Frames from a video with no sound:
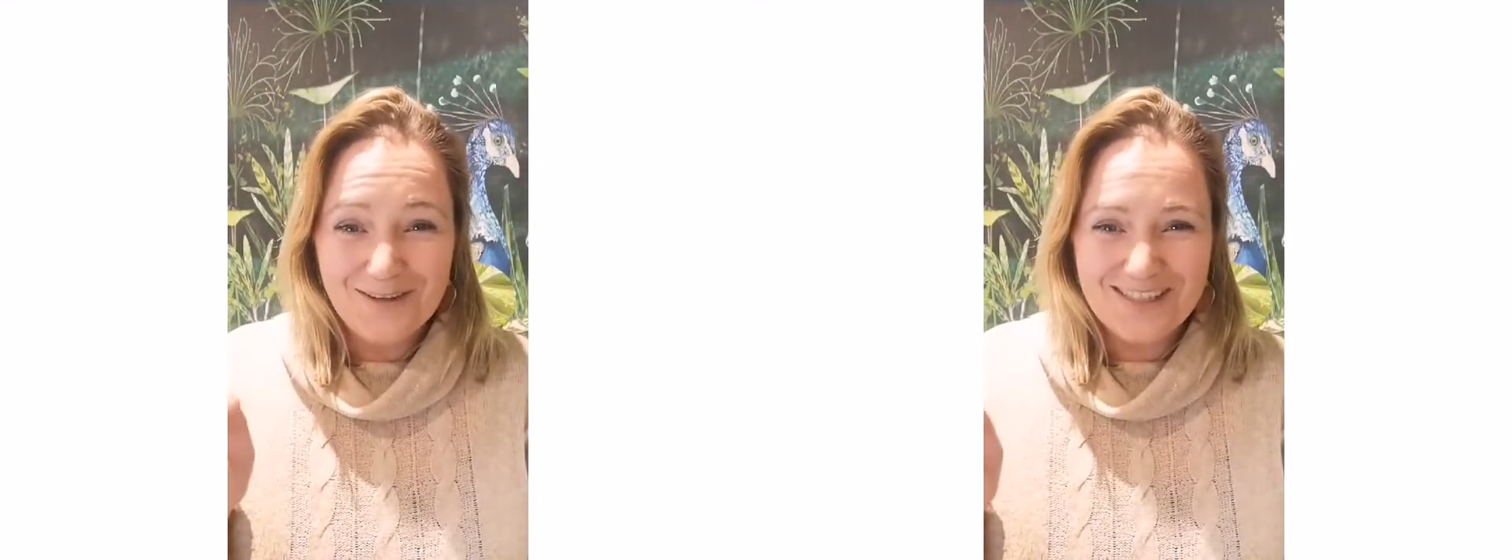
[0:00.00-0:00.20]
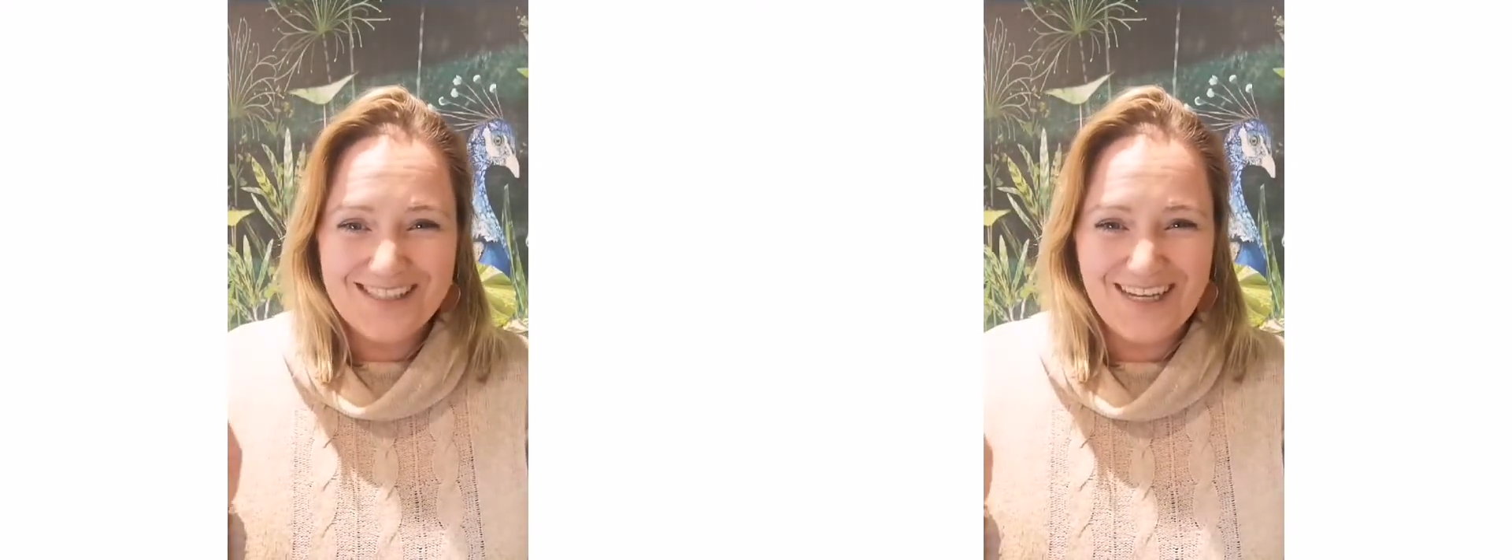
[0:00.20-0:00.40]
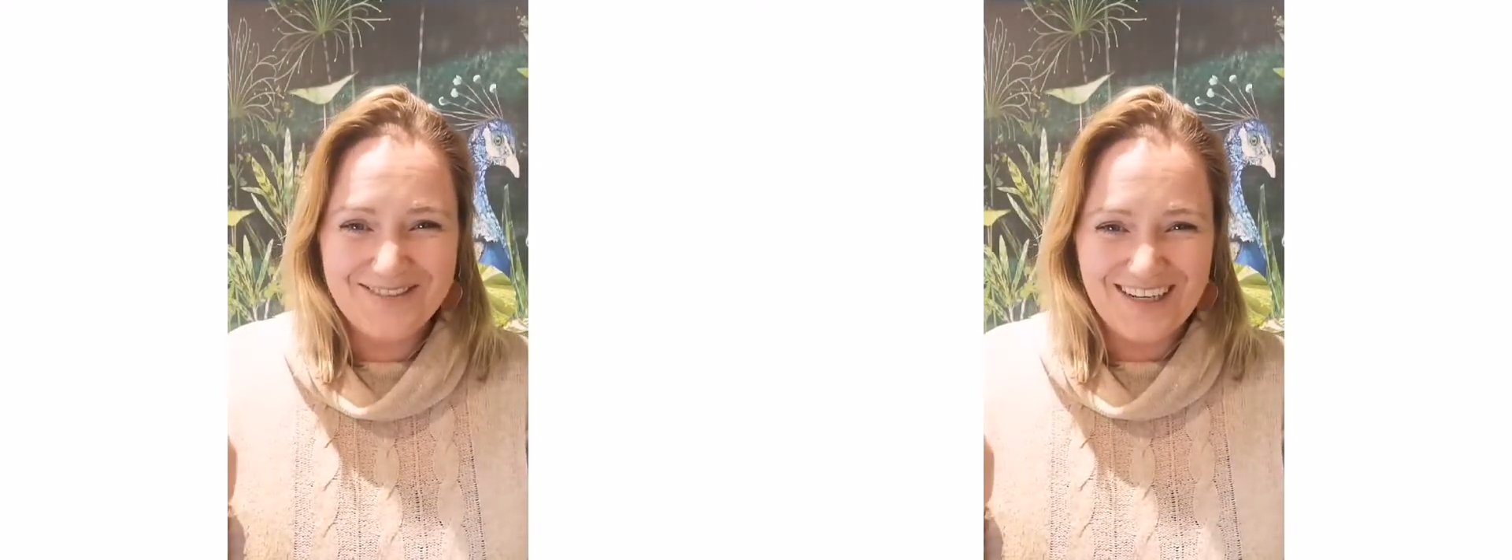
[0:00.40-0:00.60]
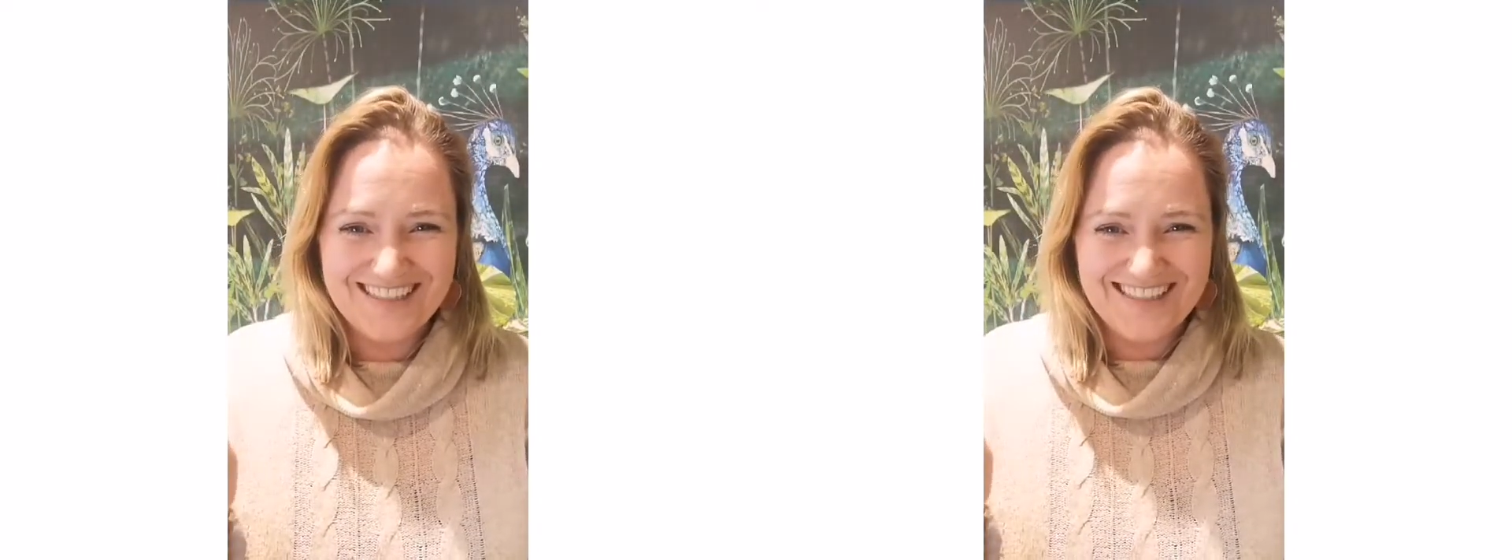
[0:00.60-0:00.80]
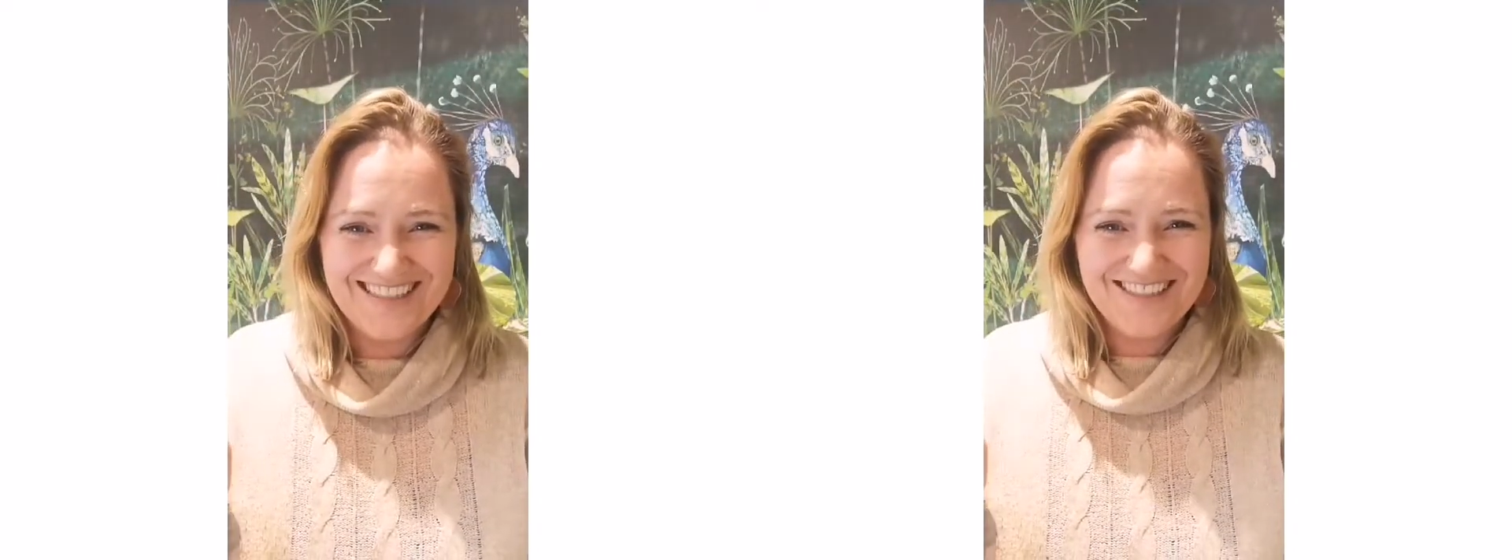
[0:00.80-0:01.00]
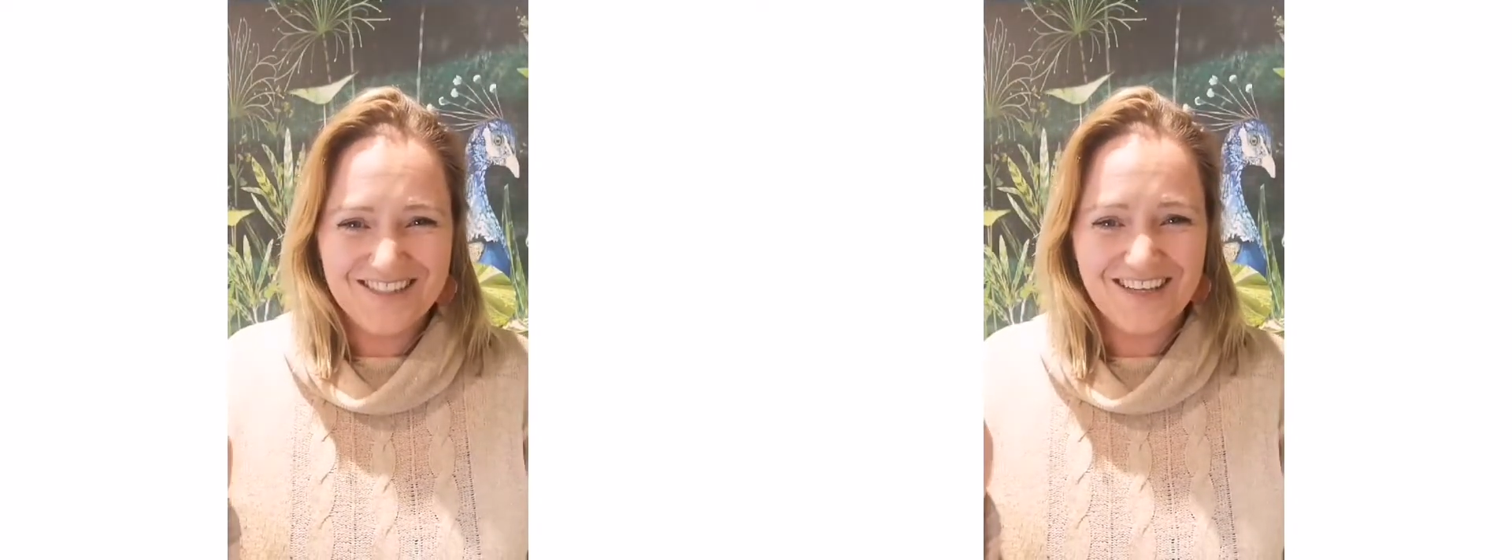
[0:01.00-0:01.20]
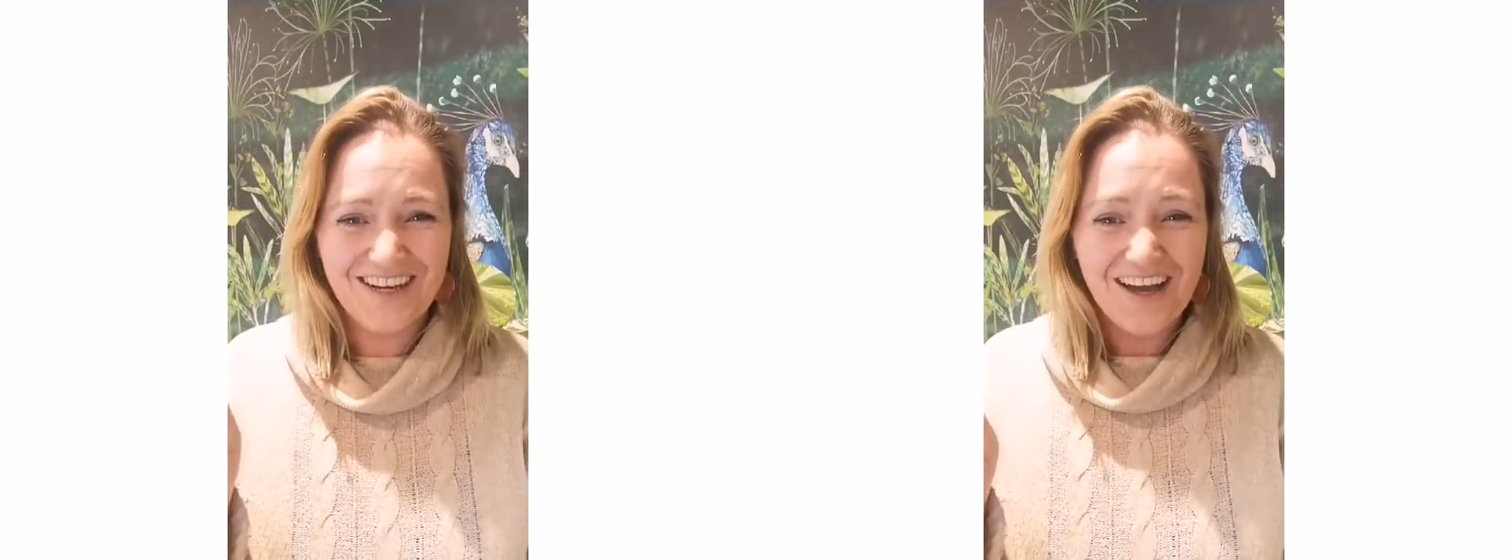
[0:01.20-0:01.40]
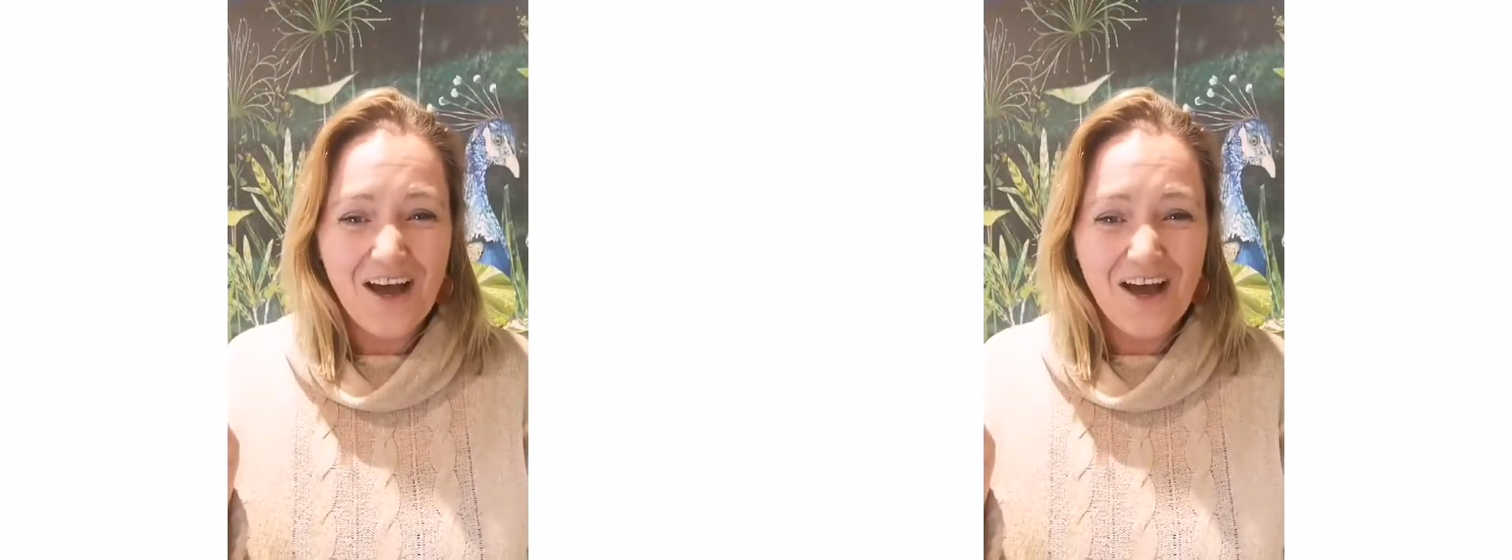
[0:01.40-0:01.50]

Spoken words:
the same dresses, and I was like,